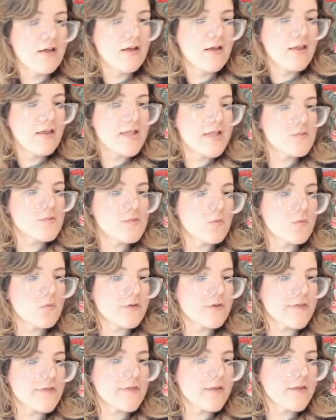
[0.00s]
It's
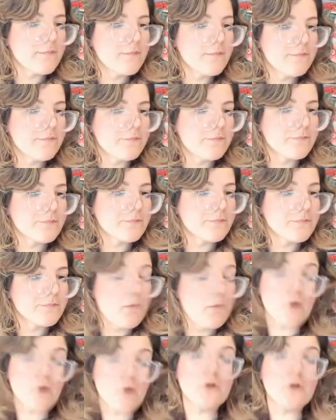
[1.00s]
worth it.
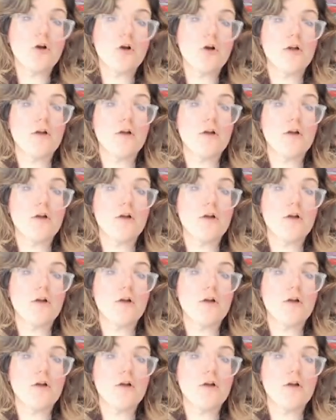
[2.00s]
Mario Kart